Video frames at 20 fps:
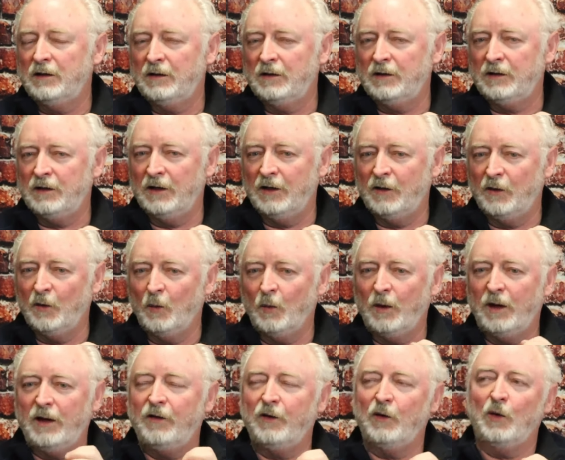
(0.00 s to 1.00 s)
you know, the
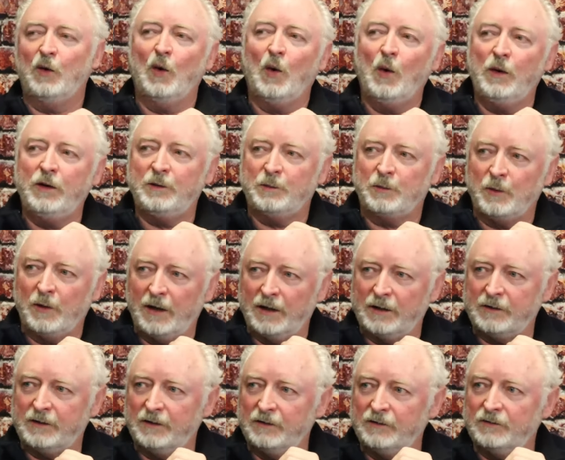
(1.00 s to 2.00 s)
way they're going to
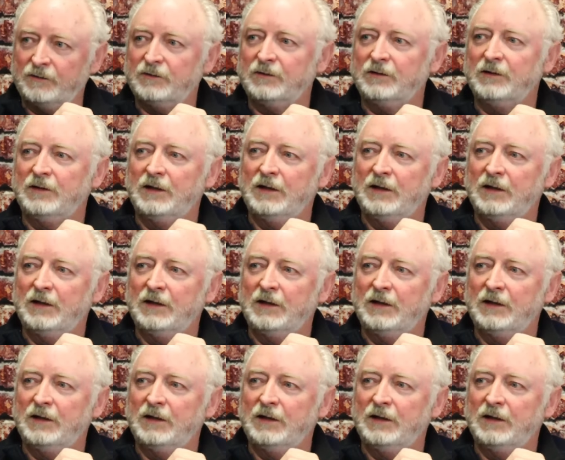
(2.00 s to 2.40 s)
practice,